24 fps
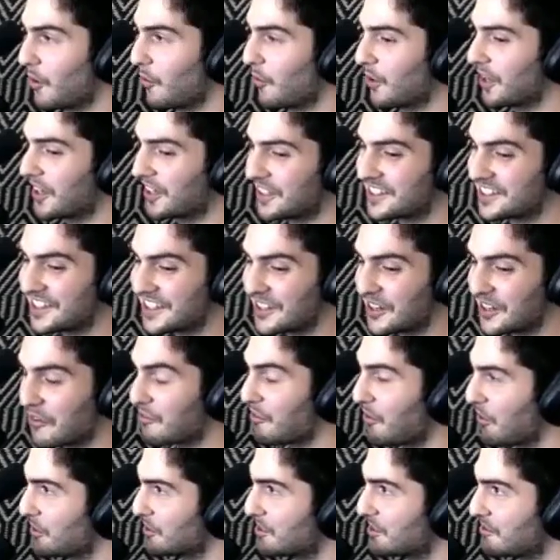are we going to see your
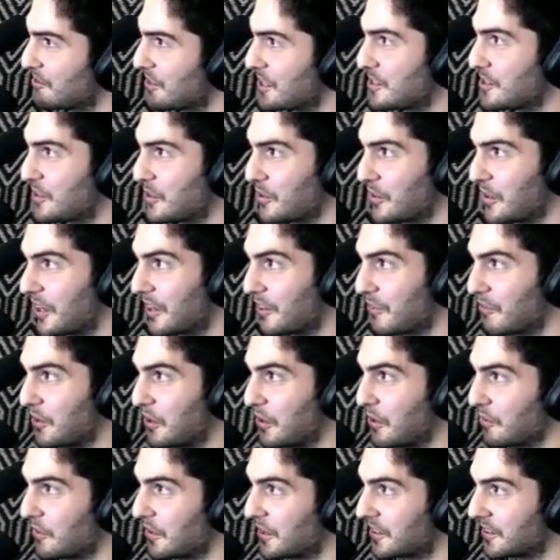first feature length
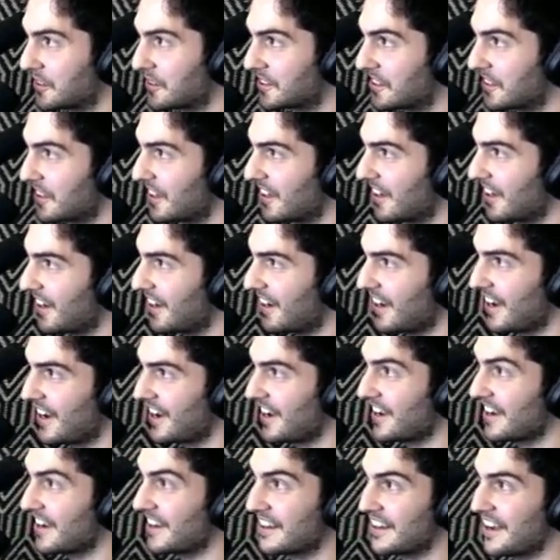film? Because the,
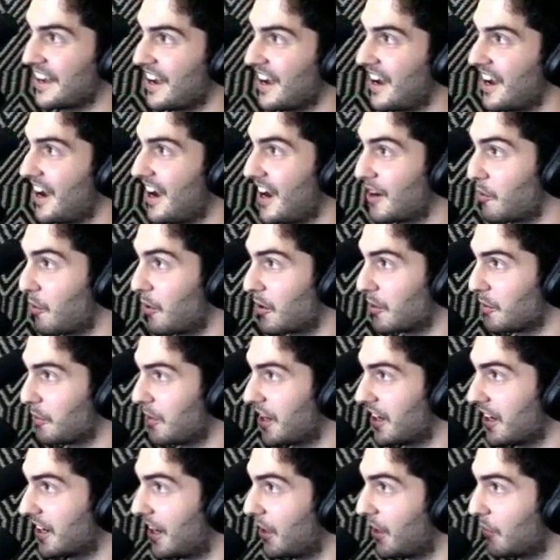I, I want to
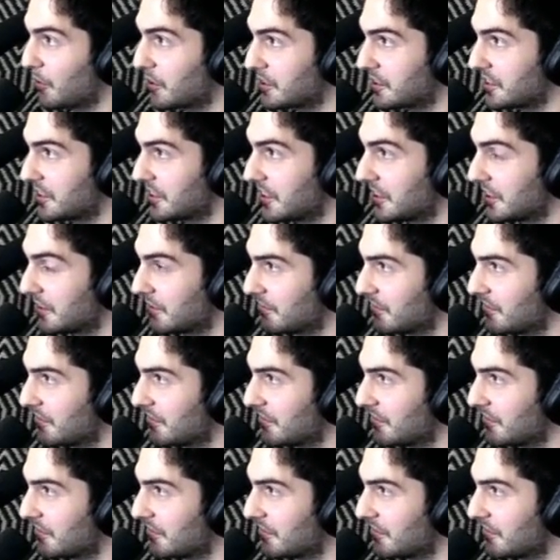buy it. I want to see it.